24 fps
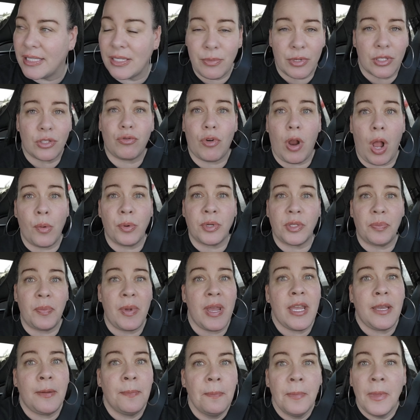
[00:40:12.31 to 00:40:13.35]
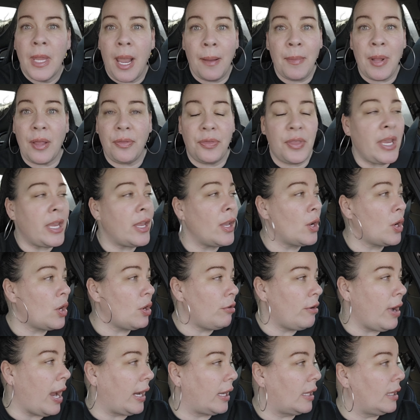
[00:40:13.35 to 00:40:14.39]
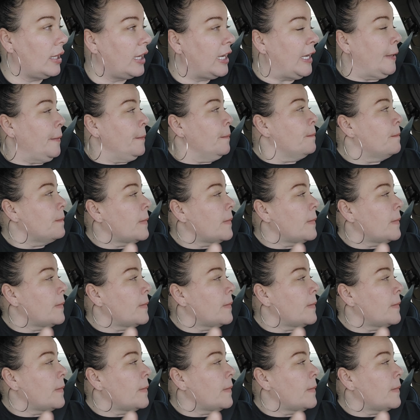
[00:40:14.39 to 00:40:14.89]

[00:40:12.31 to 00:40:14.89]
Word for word: See what's wrong with me? I'm not thinking correctly.